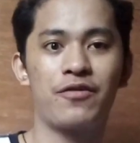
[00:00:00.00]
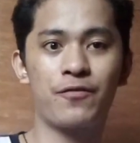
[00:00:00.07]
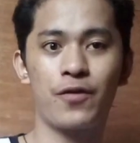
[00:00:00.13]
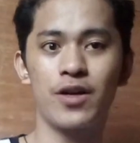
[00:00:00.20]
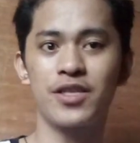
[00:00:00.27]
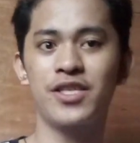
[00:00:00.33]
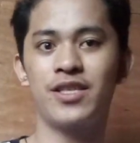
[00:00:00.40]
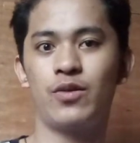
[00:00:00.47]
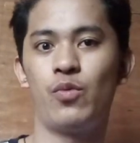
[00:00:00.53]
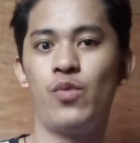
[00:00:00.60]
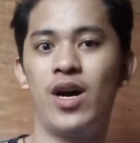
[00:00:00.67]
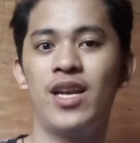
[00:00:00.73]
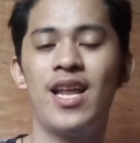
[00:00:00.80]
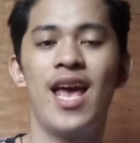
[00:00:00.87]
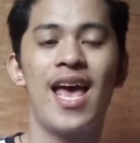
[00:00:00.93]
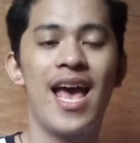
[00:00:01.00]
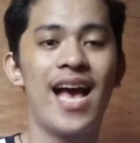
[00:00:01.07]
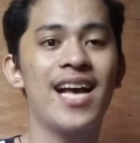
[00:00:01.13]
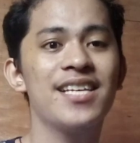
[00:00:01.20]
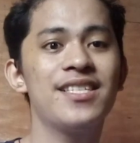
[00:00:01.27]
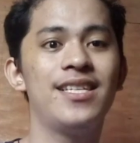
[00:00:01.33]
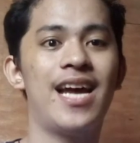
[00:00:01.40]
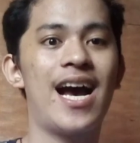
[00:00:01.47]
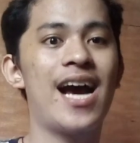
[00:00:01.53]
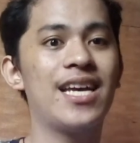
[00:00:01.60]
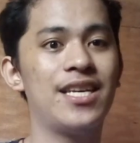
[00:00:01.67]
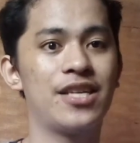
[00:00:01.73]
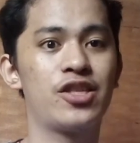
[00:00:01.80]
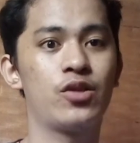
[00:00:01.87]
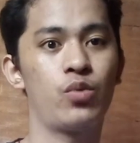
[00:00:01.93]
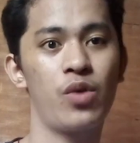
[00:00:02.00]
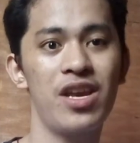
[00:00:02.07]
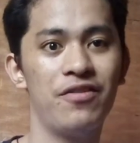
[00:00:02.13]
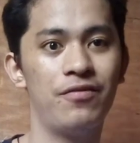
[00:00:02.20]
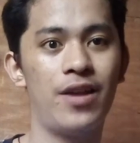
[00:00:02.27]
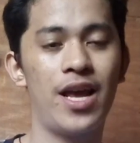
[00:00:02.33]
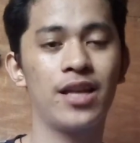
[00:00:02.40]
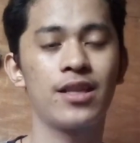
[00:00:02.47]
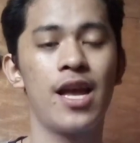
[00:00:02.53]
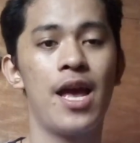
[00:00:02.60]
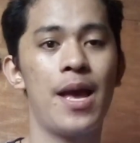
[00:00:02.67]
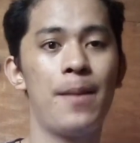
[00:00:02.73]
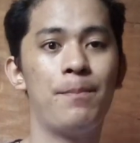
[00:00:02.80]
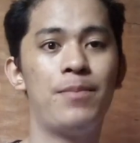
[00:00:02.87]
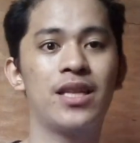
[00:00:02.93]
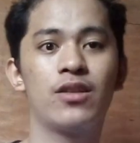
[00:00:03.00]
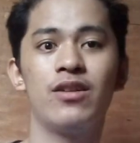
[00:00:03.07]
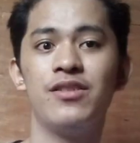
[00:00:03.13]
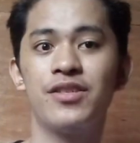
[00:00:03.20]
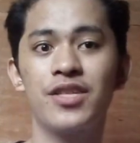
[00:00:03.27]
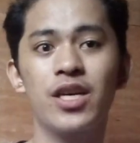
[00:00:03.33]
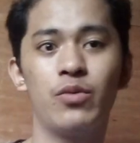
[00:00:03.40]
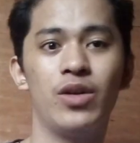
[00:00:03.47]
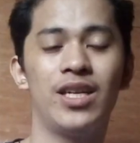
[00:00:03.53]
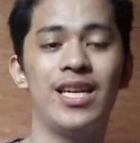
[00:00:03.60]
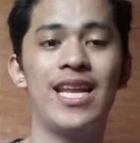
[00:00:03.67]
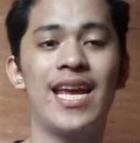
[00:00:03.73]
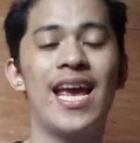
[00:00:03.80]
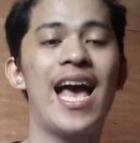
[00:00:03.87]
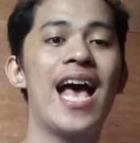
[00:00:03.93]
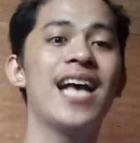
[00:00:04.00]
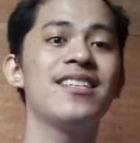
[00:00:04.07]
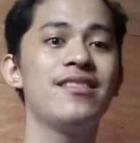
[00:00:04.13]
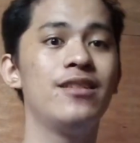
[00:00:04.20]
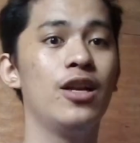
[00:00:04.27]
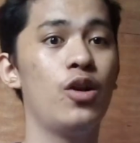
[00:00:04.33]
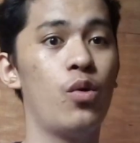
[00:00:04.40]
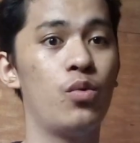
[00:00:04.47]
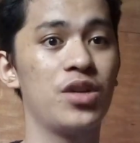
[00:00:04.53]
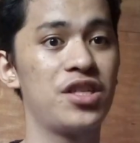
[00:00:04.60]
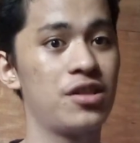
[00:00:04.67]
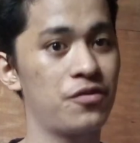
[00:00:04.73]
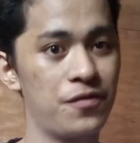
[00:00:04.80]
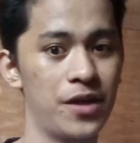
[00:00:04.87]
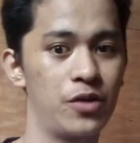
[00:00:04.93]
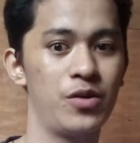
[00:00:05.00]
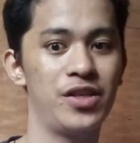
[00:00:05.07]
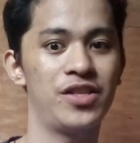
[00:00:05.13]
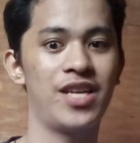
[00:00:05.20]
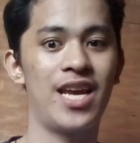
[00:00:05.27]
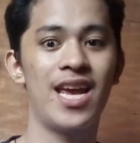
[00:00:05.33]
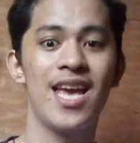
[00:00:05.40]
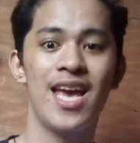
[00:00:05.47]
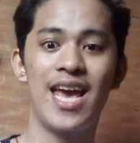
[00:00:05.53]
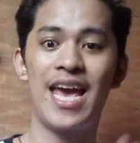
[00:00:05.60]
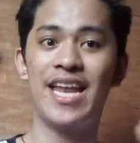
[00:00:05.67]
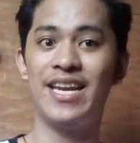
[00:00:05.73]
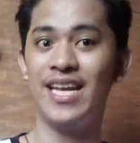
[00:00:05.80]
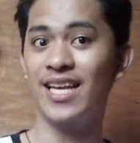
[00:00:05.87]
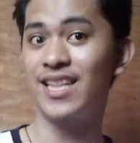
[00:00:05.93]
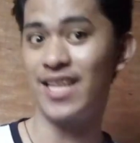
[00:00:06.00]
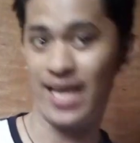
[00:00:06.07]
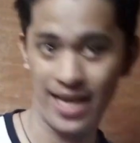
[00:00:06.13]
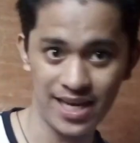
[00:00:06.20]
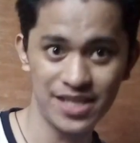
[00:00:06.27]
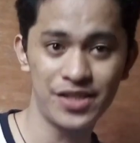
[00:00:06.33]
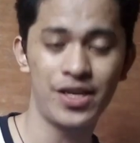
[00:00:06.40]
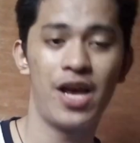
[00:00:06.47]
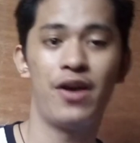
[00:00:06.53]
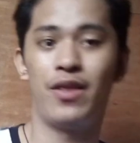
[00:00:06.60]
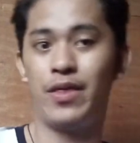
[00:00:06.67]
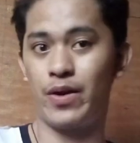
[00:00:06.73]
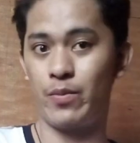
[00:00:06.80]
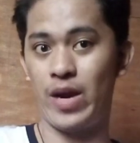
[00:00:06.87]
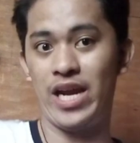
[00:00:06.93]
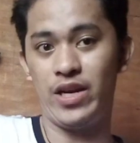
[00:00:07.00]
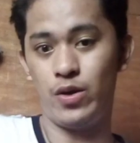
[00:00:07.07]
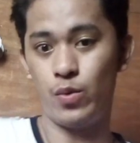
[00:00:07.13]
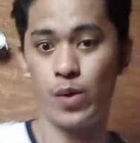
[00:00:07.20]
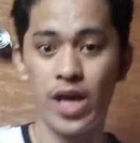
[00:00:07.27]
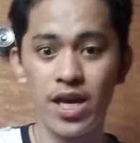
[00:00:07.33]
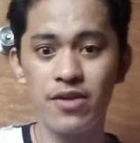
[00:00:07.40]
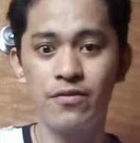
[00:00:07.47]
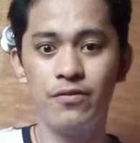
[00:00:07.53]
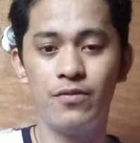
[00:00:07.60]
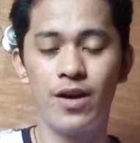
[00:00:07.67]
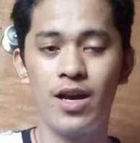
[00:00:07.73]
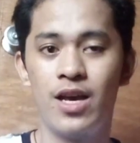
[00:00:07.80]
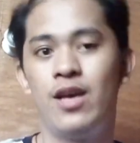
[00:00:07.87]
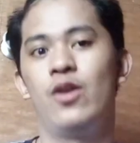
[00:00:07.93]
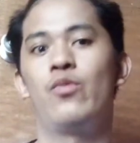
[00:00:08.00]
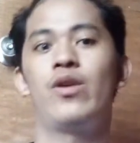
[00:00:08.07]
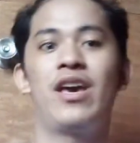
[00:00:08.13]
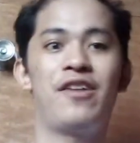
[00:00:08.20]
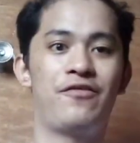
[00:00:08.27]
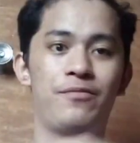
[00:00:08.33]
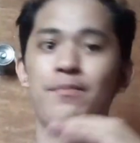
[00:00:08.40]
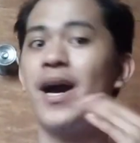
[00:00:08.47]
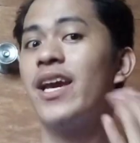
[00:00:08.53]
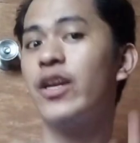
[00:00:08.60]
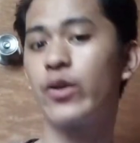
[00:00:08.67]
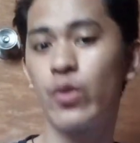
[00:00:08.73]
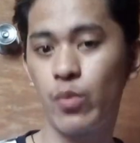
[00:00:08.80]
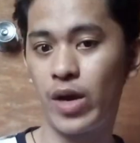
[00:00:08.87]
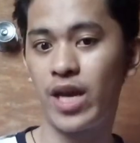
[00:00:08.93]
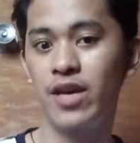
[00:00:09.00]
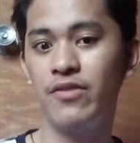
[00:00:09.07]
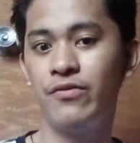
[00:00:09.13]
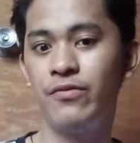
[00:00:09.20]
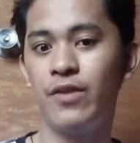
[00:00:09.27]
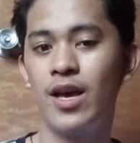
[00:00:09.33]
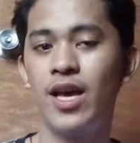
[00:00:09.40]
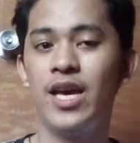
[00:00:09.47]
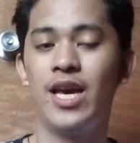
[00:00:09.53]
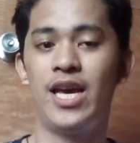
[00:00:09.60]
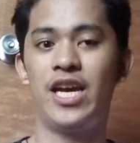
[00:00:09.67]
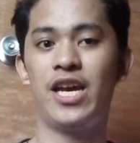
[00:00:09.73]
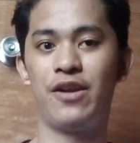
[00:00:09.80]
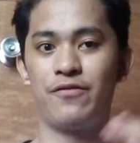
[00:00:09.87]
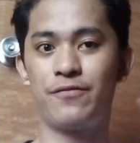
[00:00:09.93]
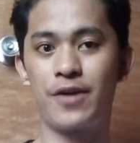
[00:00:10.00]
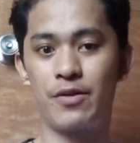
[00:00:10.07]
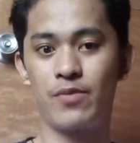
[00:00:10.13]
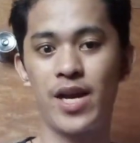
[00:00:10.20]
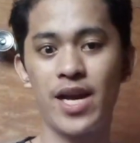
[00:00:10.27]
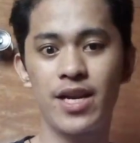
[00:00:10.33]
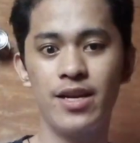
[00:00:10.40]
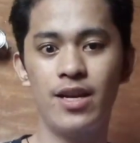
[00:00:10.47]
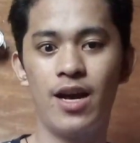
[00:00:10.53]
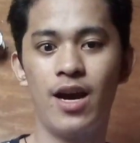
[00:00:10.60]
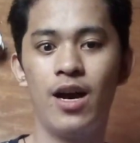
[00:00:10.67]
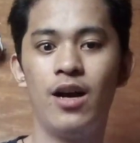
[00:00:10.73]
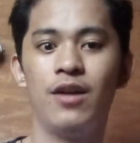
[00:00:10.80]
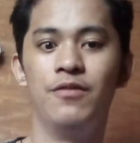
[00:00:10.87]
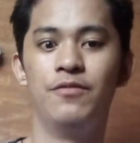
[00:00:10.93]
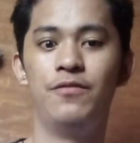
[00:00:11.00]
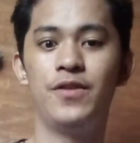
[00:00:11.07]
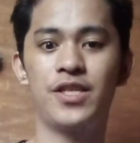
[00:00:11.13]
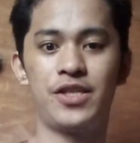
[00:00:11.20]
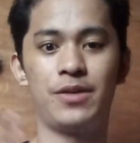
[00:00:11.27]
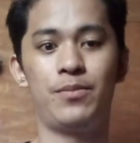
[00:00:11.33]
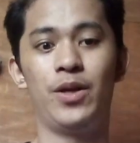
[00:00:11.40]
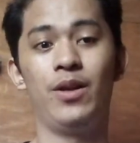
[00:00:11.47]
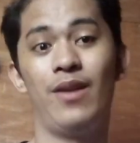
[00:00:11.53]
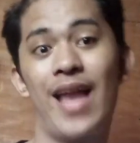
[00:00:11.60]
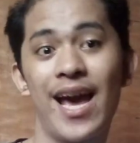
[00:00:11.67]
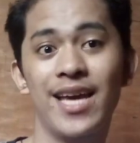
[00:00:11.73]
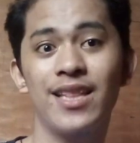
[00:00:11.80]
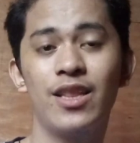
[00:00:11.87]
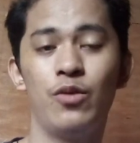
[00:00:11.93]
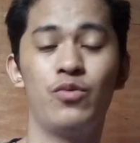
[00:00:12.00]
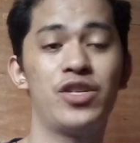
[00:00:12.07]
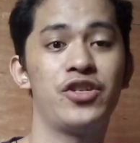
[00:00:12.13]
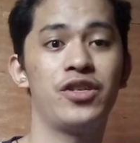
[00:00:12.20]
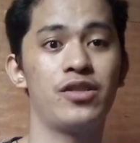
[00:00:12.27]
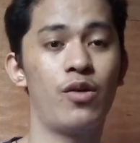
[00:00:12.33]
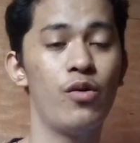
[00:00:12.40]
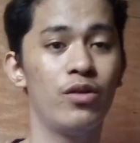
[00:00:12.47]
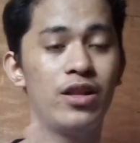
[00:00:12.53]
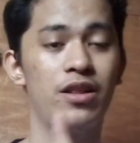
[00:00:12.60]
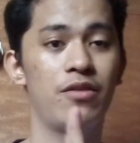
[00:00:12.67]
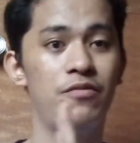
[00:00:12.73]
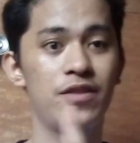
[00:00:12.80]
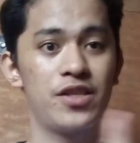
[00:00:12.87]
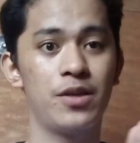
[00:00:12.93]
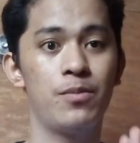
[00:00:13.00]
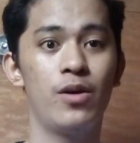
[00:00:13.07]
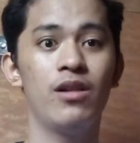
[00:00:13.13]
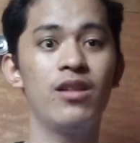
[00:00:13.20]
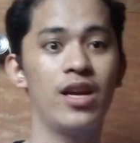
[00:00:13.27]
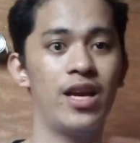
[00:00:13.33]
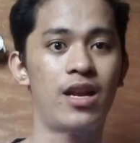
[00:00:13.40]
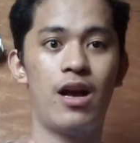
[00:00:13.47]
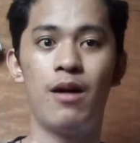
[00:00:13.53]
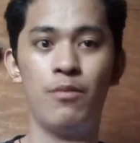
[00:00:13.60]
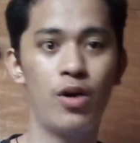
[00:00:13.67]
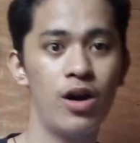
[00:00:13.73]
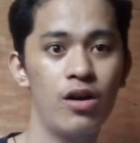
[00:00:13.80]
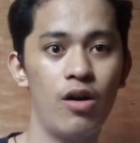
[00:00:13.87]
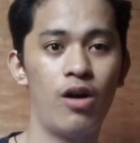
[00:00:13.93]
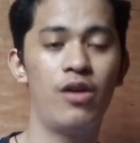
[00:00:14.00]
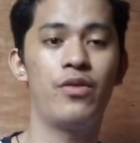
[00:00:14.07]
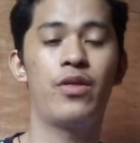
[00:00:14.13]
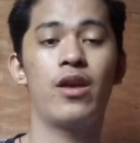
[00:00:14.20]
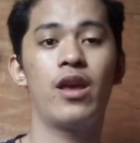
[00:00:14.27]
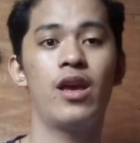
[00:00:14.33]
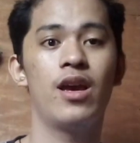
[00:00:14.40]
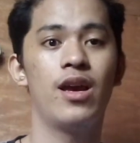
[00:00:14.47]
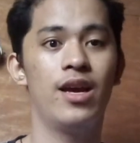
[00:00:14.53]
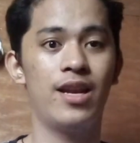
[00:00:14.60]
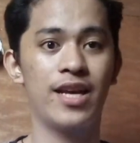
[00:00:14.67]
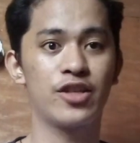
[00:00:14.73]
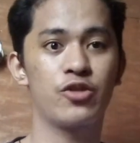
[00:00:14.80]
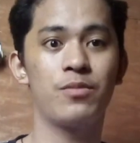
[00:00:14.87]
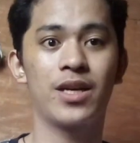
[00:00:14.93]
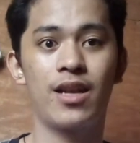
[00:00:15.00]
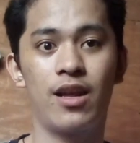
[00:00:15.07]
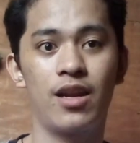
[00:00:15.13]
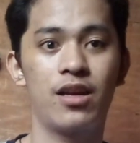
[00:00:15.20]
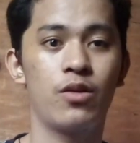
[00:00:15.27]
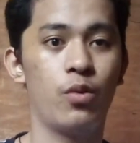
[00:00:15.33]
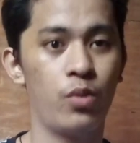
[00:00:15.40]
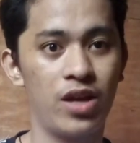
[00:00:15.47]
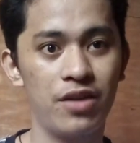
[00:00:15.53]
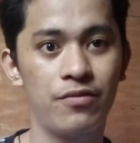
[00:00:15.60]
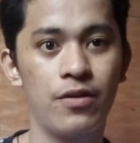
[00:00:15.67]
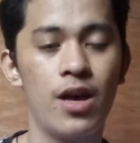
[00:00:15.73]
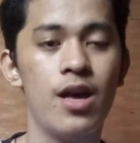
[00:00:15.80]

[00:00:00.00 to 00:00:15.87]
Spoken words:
first one has the highest wavelength, but consequently has the lowest frequency, and it is the radio wave. We have microwave, infrared, visible light, which is only the visible among all the electromagnetic wave